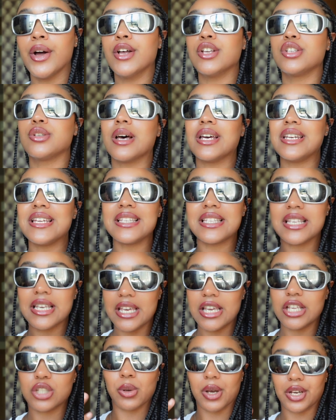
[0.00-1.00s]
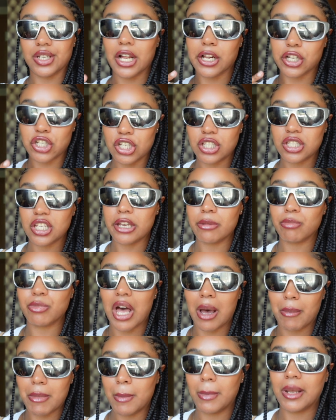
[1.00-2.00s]
So I need to eat so I can actually deep
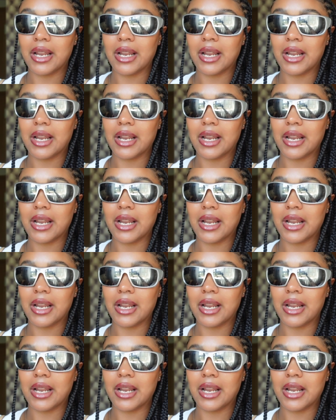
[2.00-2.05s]
that I'm in